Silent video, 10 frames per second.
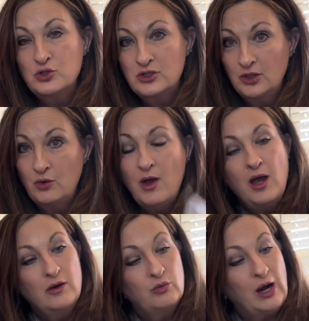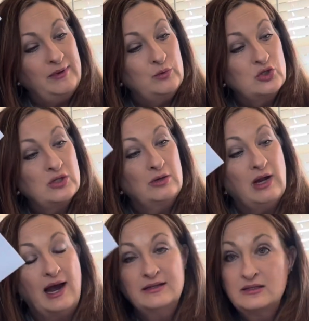so Robbie was so
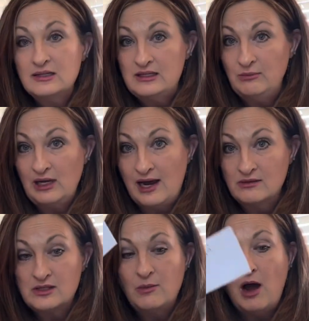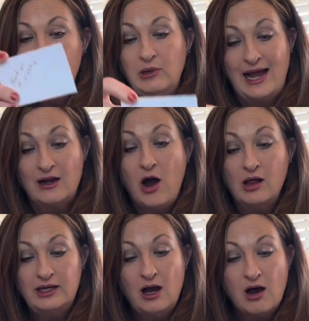nice to send me out some black
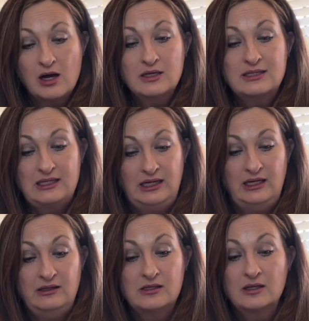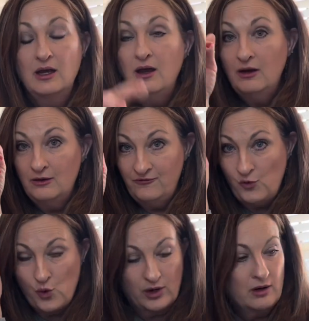hollyhock seeds
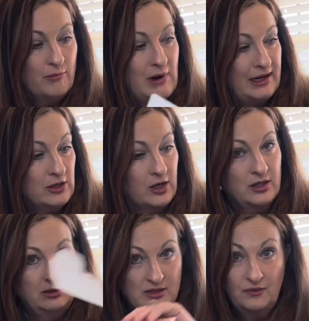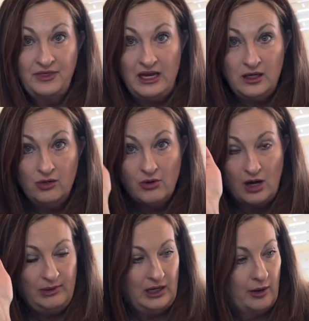for my garden. So thank you,
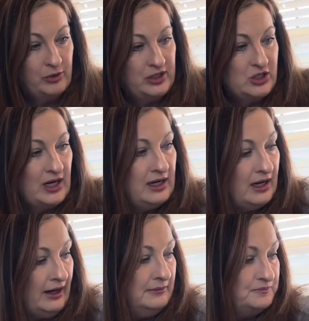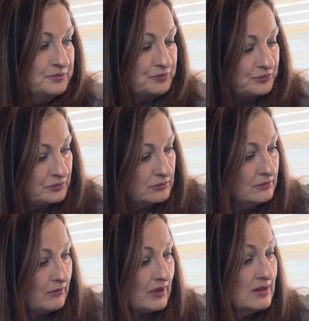Robbie. I appreciate it.
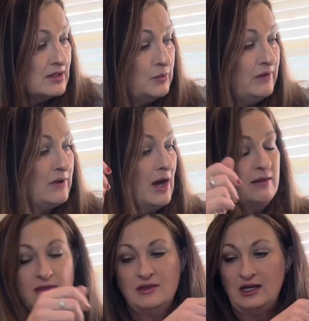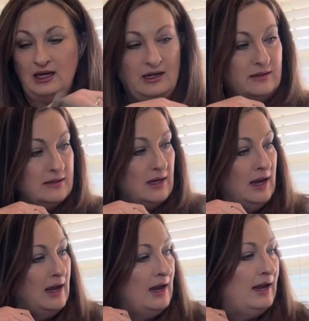So we've got these.
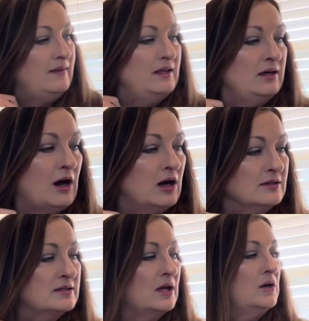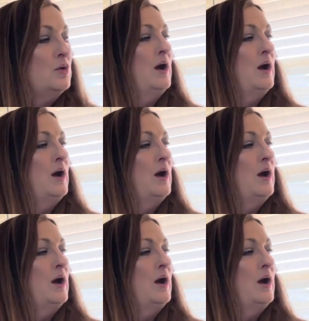And then also